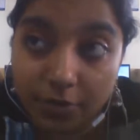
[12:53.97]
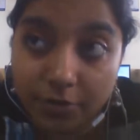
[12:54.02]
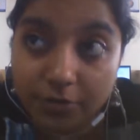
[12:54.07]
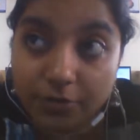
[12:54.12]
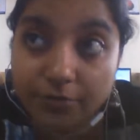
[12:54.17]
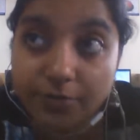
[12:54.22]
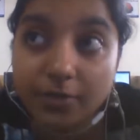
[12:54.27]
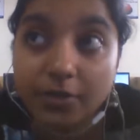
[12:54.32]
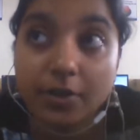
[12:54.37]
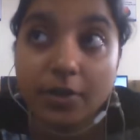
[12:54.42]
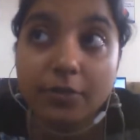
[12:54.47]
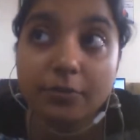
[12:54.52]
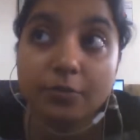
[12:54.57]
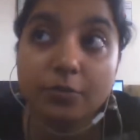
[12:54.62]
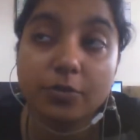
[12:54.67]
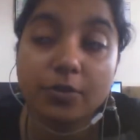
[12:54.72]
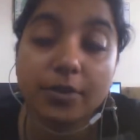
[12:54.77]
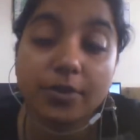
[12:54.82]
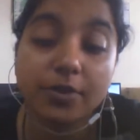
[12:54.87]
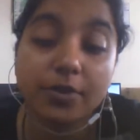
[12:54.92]
We have to
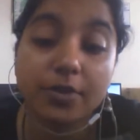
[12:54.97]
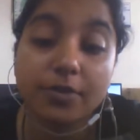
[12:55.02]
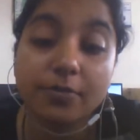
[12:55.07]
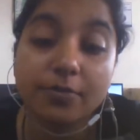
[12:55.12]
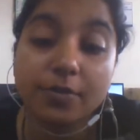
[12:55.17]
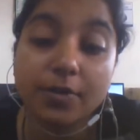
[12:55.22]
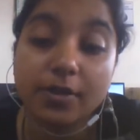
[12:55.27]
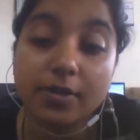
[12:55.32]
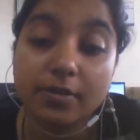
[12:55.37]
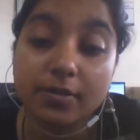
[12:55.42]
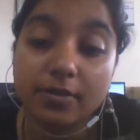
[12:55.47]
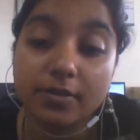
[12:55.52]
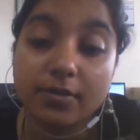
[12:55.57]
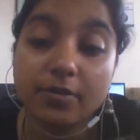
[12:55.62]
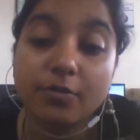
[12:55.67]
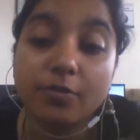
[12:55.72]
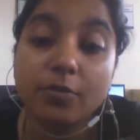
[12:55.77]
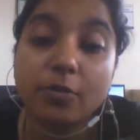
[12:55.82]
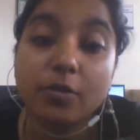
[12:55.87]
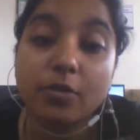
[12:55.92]
identify this.
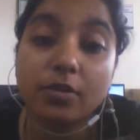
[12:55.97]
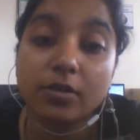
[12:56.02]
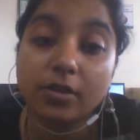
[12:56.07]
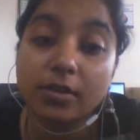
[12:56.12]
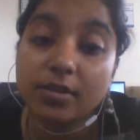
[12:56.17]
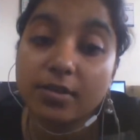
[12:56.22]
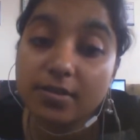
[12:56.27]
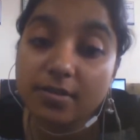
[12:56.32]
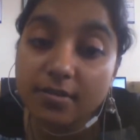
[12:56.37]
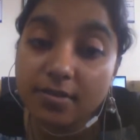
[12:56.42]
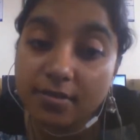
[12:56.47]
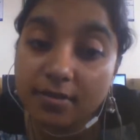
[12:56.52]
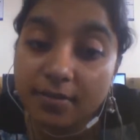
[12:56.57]
For this,